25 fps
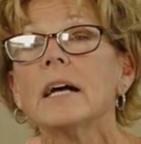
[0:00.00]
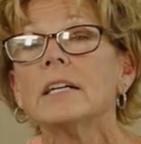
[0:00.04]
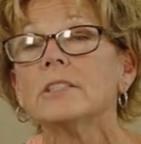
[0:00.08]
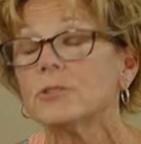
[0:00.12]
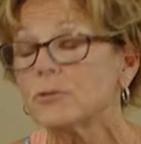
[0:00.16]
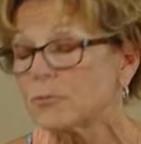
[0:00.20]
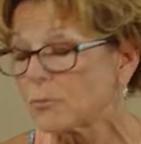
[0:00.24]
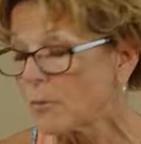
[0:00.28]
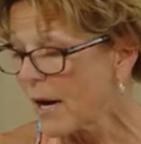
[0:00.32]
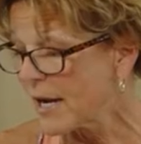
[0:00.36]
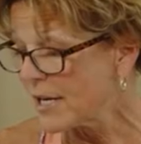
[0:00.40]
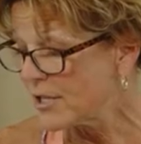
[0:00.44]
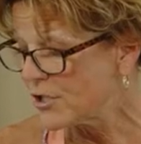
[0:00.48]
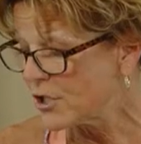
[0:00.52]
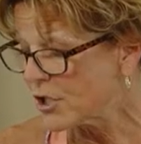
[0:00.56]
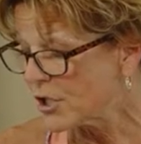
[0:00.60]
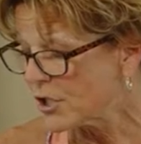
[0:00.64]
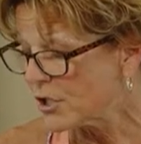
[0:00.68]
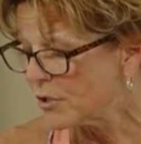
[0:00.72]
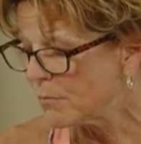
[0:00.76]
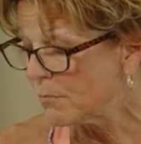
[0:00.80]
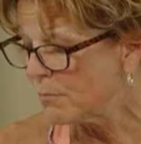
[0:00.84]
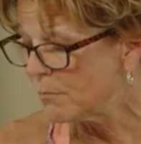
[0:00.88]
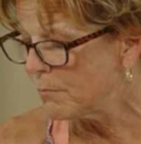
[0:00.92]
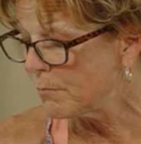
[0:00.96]
as
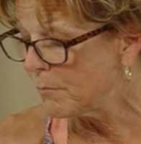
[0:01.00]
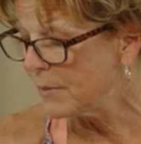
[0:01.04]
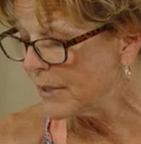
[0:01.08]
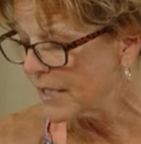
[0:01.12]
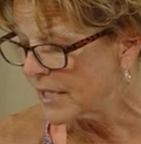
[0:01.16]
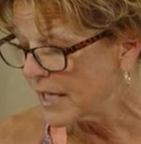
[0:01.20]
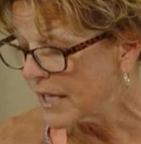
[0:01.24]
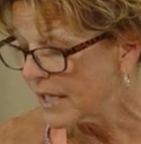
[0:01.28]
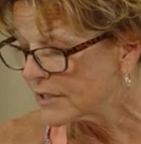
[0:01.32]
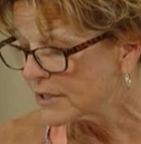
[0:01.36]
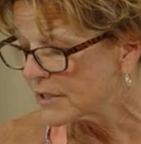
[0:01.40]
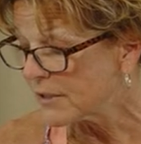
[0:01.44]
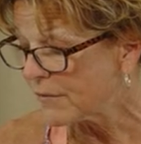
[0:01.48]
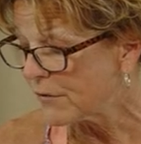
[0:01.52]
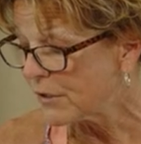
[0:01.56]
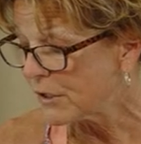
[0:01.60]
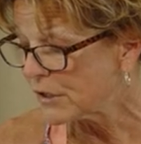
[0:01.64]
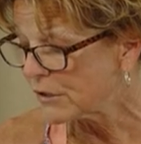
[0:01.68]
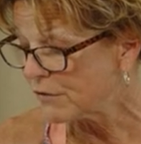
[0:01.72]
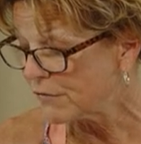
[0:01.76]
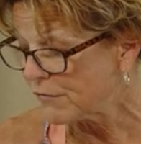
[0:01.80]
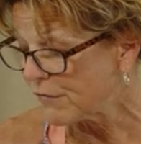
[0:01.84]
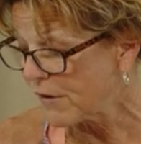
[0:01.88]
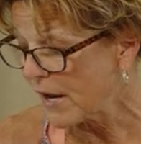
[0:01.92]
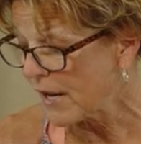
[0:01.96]
righteous because of
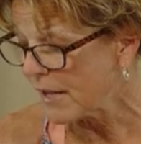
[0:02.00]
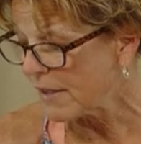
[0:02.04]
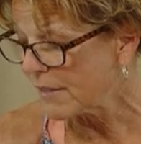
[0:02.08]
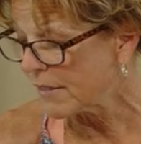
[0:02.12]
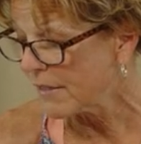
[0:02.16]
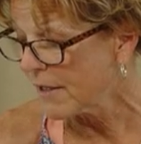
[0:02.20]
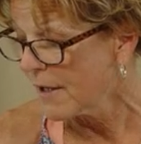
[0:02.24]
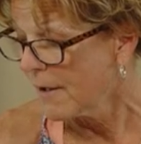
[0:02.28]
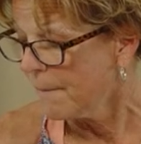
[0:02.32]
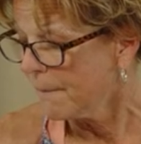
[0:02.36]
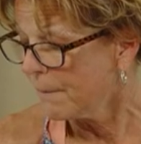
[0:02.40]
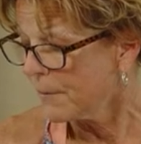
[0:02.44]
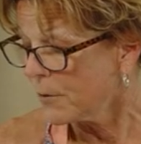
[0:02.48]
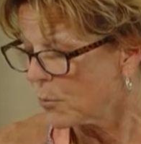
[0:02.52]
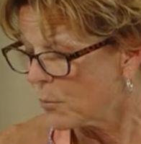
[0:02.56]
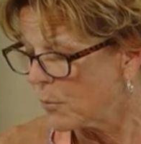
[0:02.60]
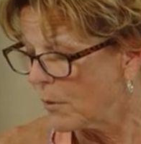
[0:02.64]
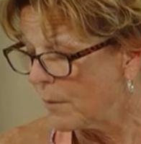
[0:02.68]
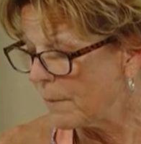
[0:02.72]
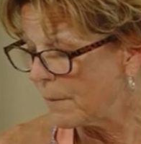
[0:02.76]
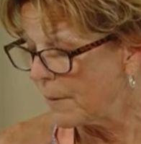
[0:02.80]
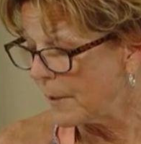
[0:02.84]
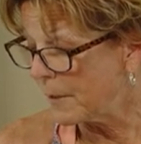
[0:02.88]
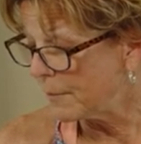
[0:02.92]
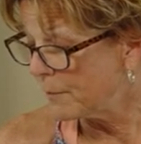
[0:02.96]
his faith.
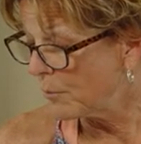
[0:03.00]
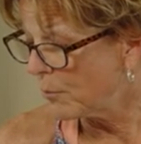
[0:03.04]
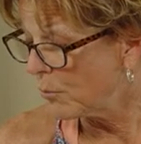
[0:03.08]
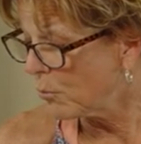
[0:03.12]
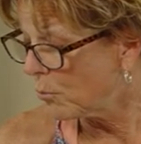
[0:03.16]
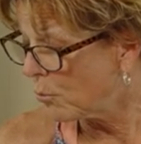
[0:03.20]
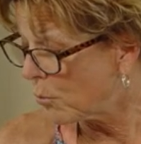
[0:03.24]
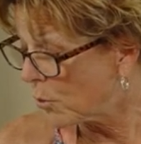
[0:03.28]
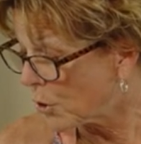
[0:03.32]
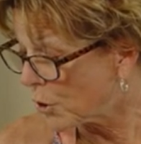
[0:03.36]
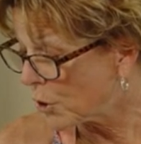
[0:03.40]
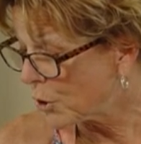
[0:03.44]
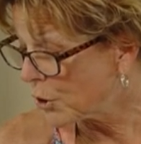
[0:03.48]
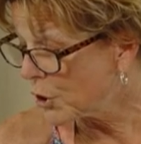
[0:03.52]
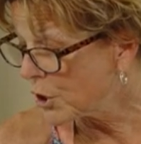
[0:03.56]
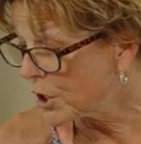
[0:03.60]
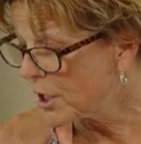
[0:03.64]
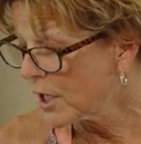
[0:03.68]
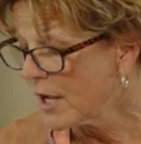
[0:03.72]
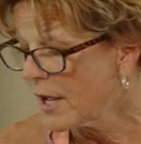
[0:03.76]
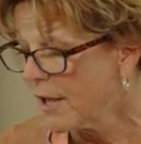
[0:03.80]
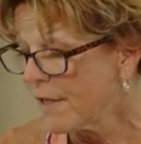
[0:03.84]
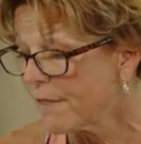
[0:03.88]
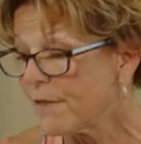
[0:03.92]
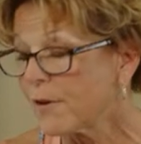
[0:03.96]
When people work,
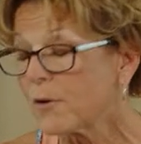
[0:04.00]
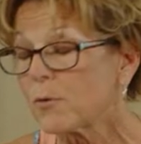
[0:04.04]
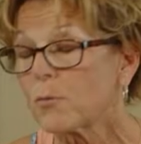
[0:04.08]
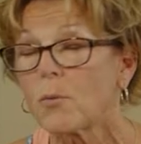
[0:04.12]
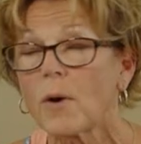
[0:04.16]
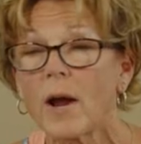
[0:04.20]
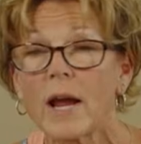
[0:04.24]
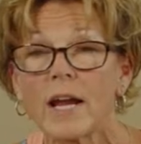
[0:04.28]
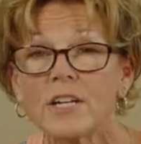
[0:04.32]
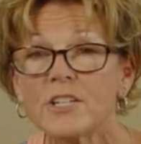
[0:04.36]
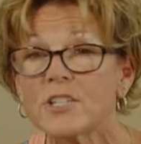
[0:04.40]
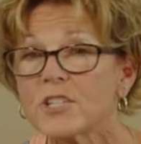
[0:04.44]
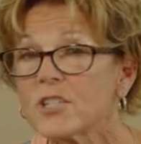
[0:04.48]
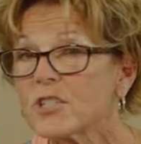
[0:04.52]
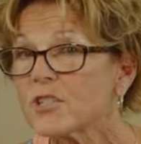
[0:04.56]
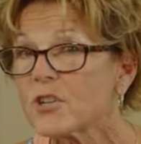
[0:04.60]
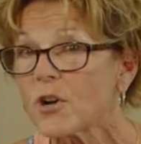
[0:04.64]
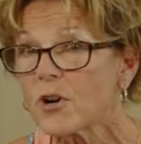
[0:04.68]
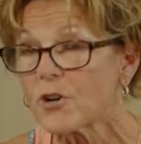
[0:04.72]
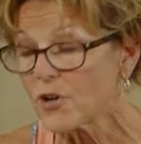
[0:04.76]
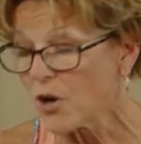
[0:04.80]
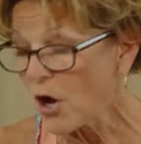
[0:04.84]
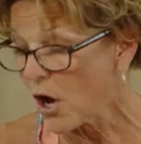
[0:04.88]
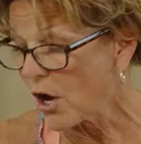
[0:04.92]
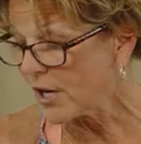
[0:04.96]
their wages
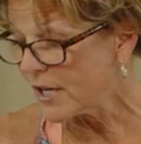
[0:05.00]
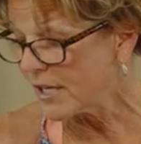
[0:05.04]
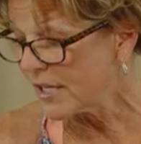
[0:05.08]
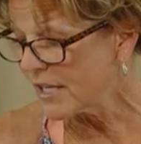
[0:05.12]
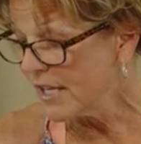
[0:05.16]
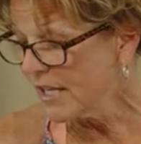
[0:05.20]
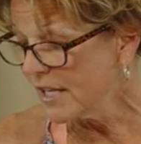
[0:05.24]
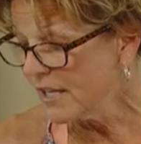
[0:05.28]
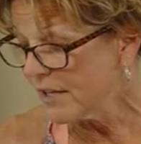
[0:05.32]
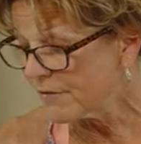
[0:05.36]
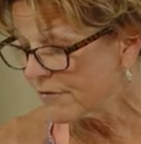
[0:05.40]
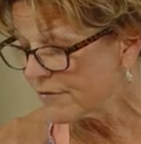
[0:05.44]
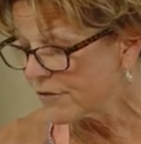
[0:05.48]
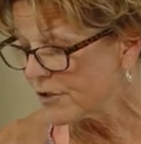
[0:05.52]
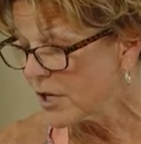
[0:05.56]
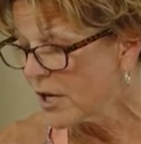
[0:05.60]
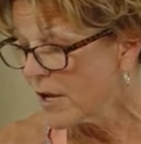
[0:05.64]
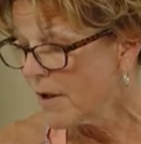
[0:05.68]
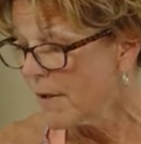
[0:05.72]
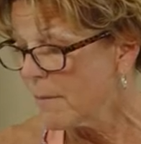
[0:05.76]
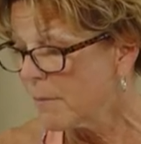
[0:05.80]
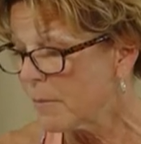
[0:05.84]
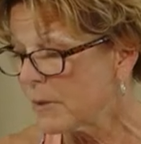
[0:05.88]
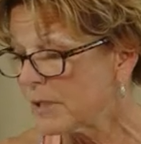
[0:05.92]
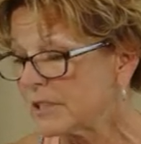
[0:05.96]
are not a gift,
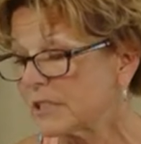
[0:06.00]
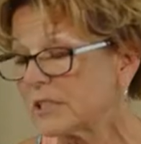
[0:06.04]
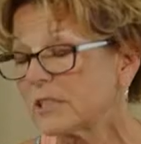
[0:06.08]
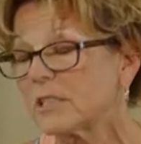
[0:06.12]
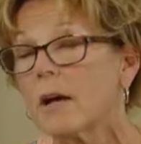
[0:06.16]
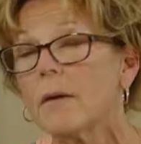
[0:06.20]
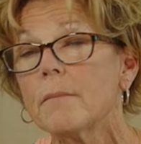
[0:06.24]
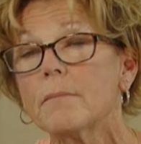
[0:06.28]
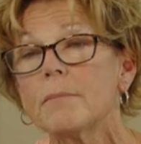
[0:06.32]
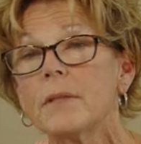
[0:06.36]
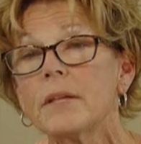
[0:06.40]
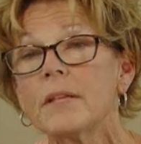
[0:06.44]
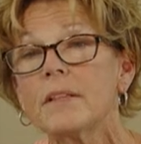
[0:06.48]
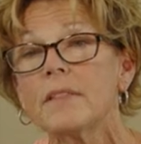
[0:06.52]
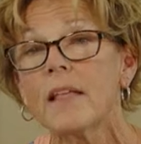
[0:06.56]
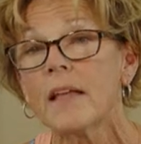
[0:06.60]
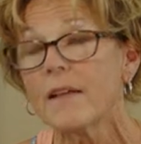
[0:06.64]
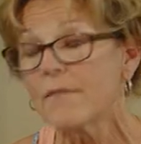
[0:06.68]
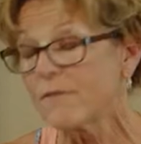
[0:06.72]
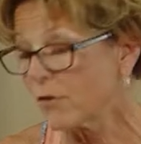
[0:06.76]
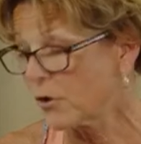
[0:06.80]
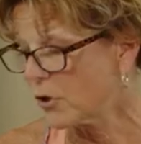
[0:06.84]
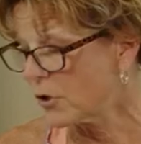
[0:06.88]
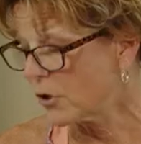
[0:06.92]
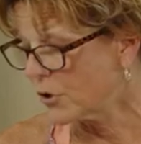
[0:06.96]
but something
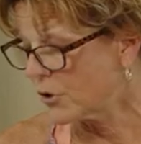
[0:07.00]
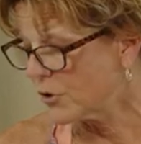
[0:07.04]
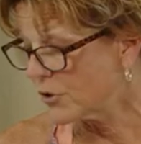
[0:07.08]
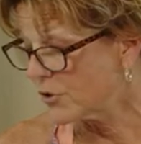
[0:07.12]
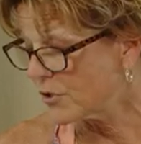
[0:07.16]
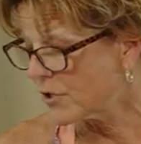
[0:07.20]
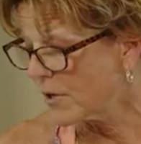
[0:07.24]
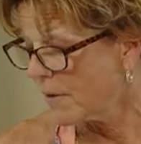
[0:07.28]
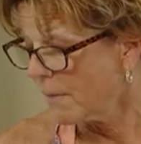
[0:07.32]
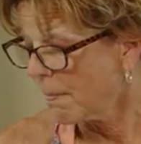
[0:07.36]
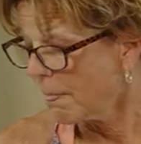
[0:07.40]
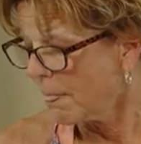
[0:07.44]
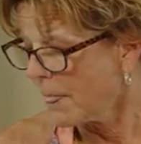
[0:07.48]
they've earned.